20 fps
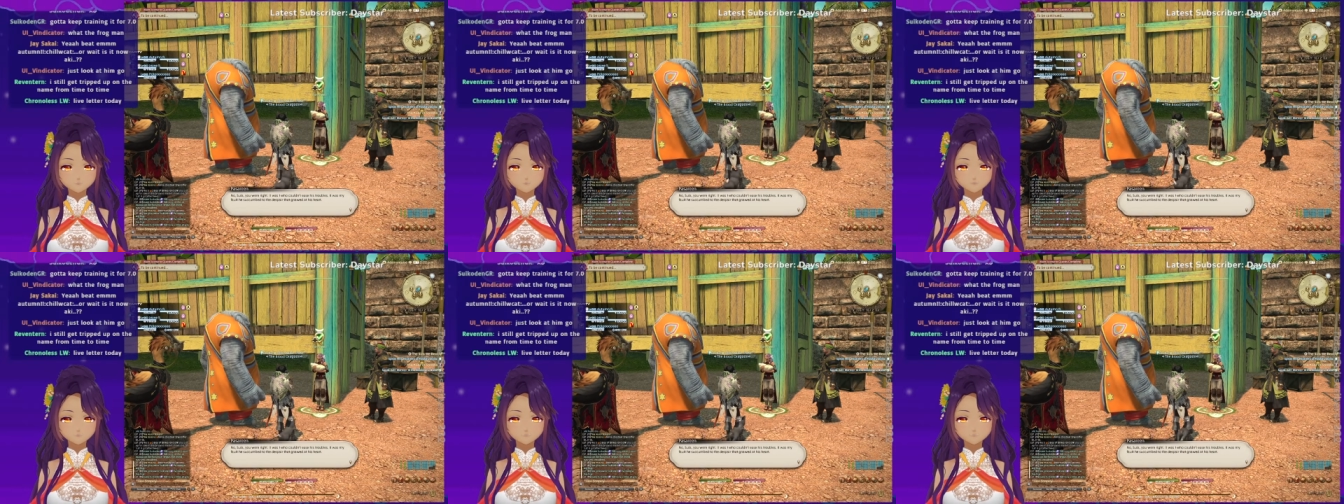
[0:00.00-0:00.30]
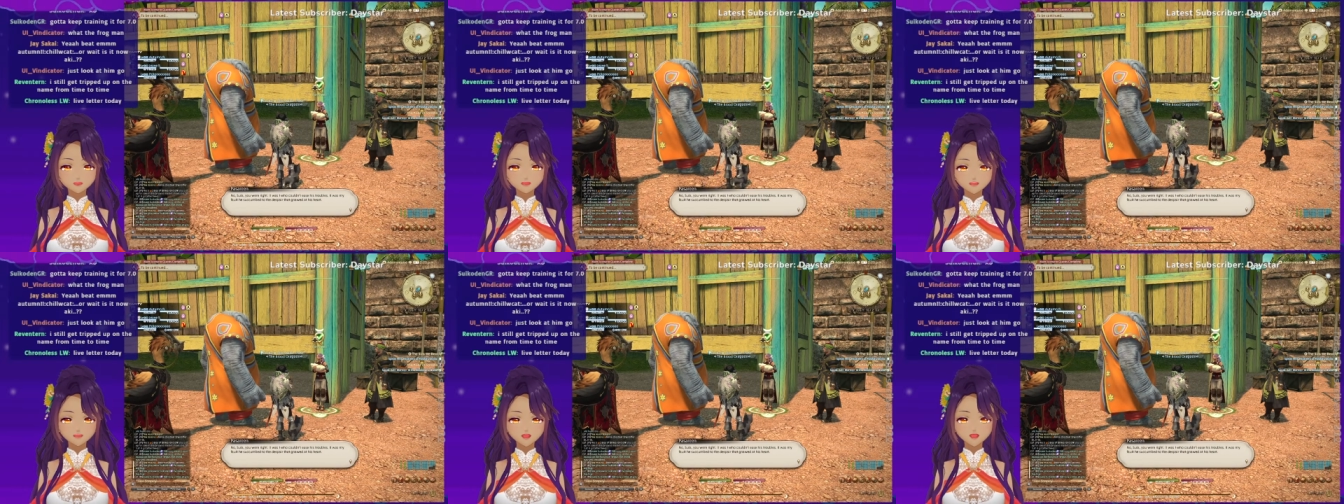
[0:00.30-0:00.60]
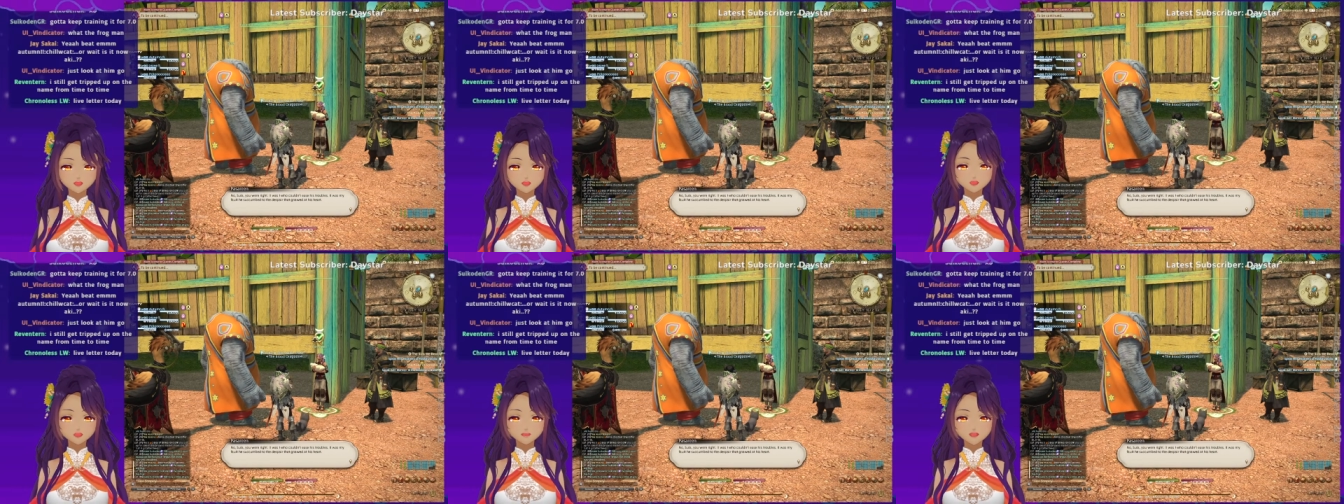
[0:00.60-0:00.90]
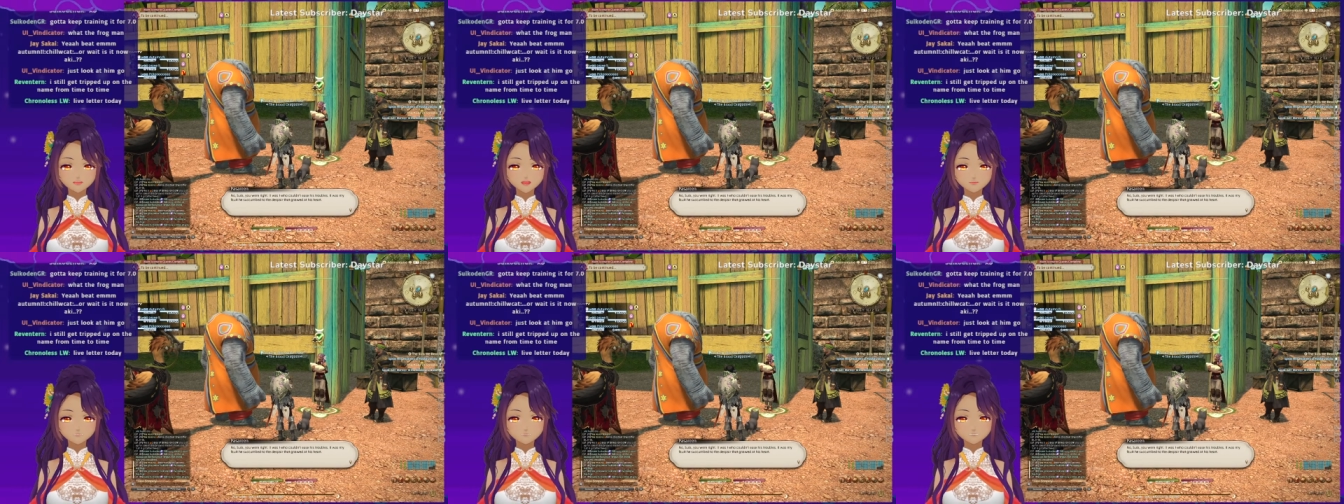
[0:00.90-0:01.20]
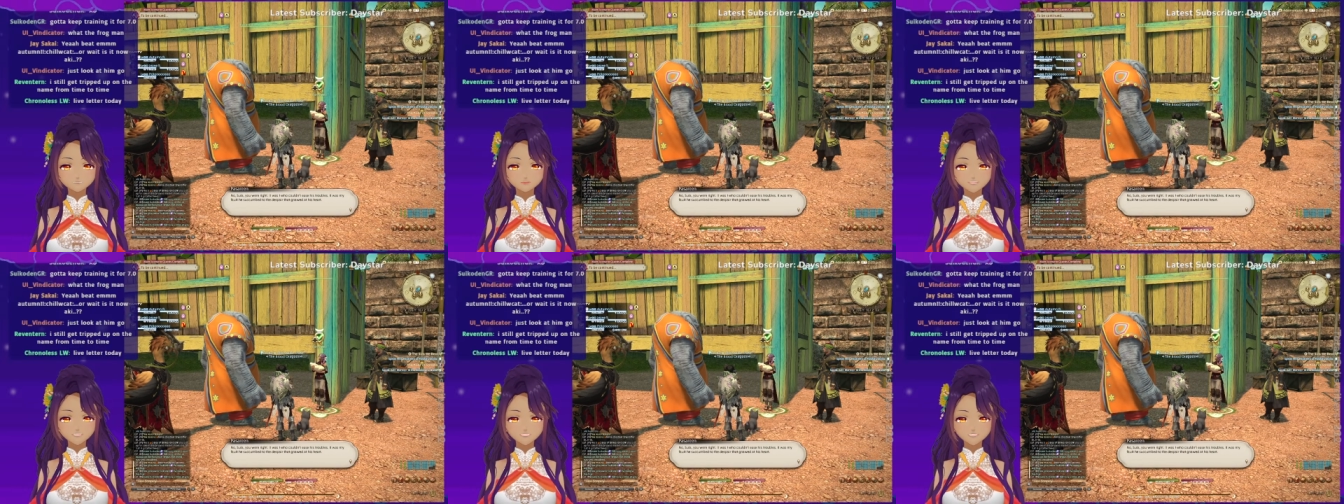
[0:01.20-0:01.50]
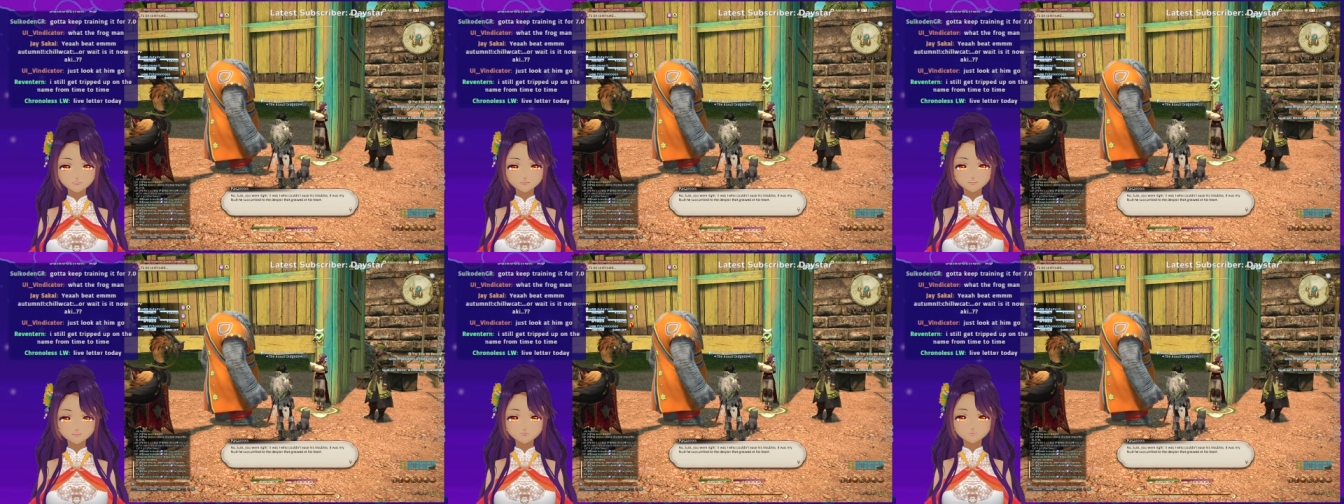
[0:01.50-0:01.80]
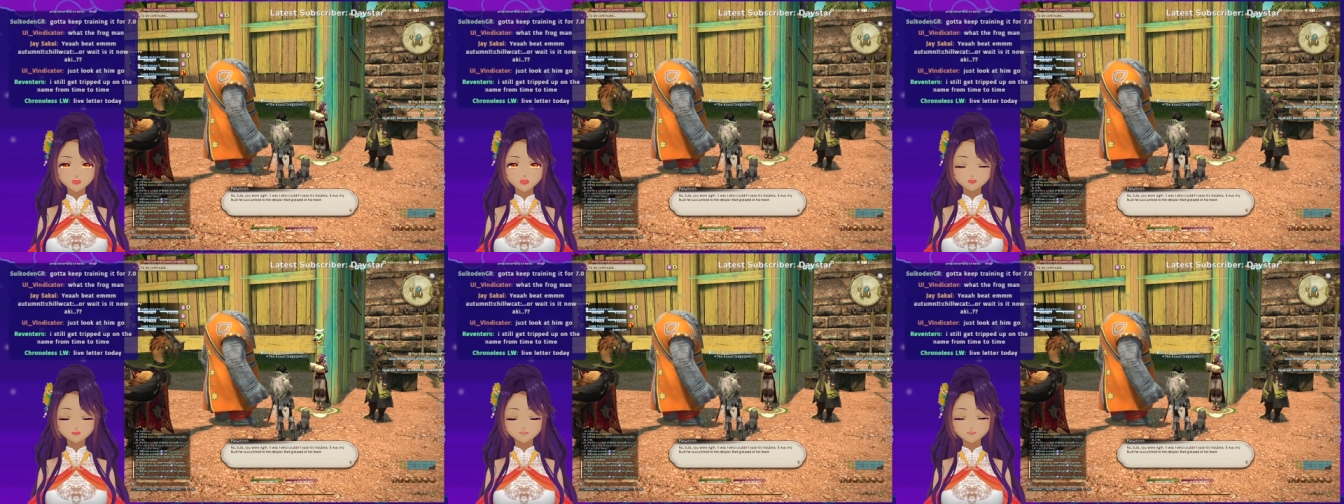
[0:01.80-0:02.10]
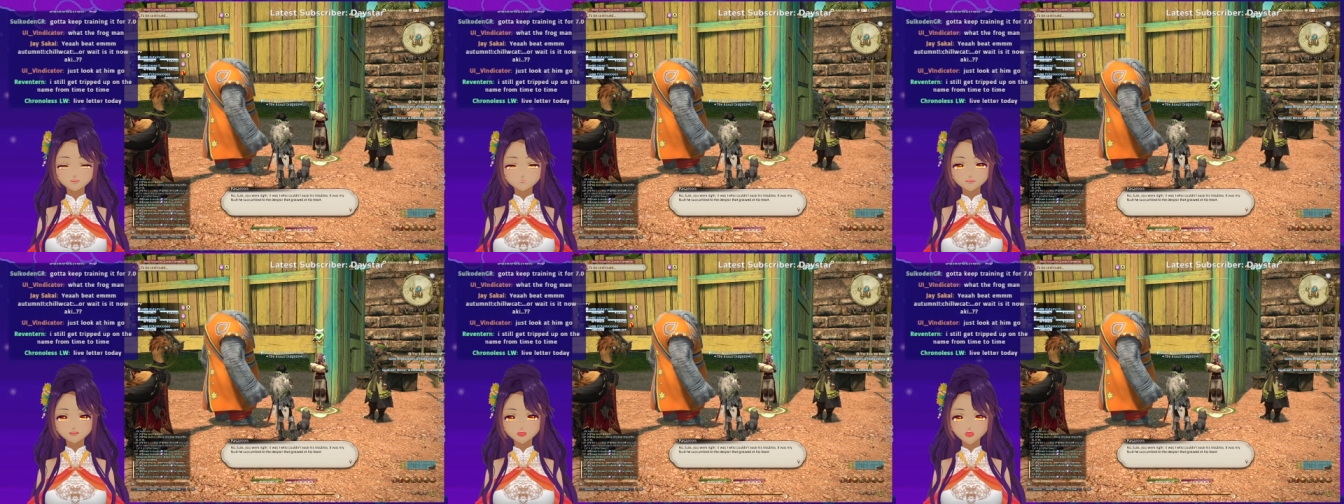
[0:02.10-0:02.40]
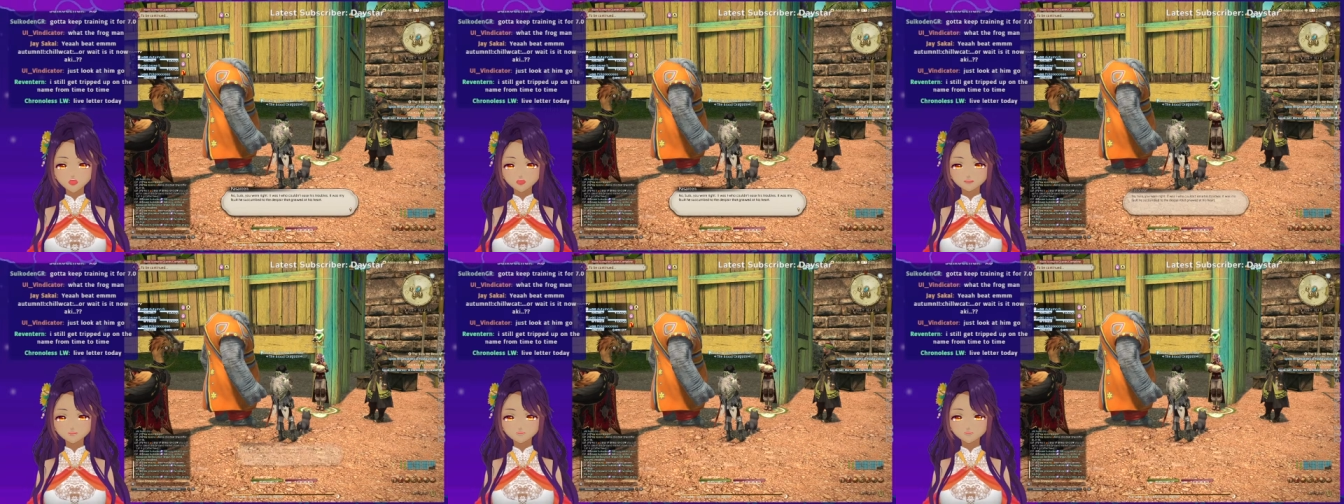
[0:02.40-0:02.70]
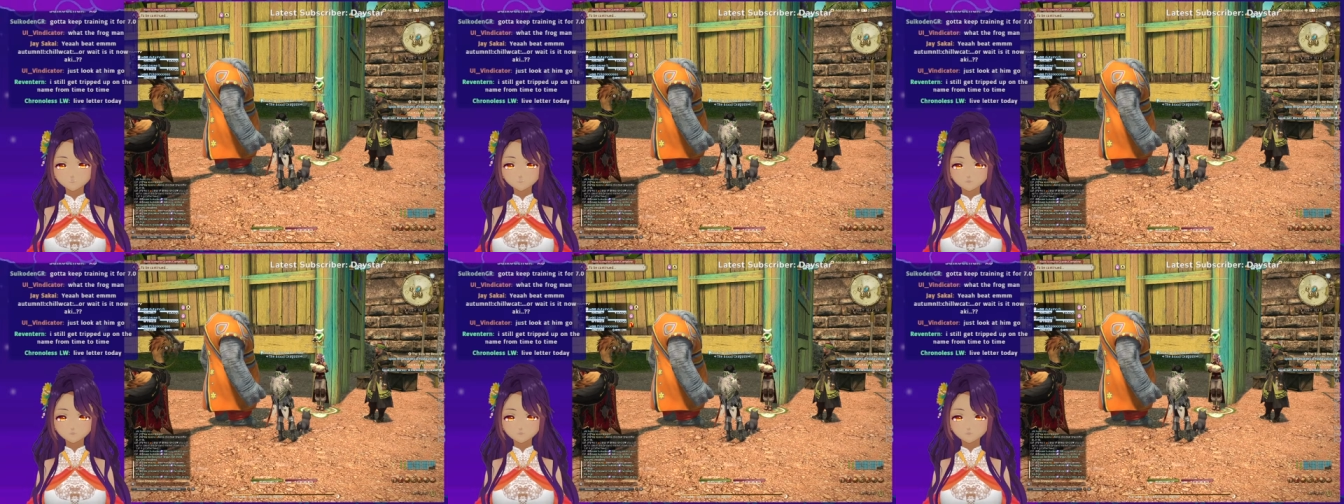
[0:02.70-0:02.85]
succumbed to the despair that gnawed at his heart.